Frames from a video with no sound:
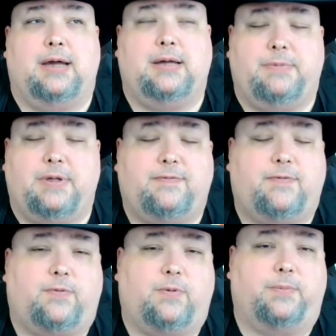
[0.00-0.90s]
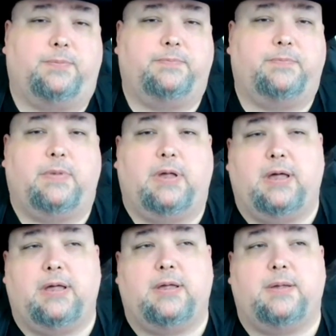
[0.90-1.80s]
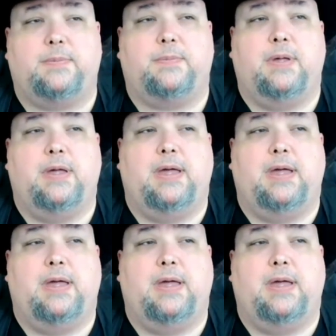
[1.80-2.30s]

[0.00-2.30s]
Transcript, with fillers: I am thankful for him. Um,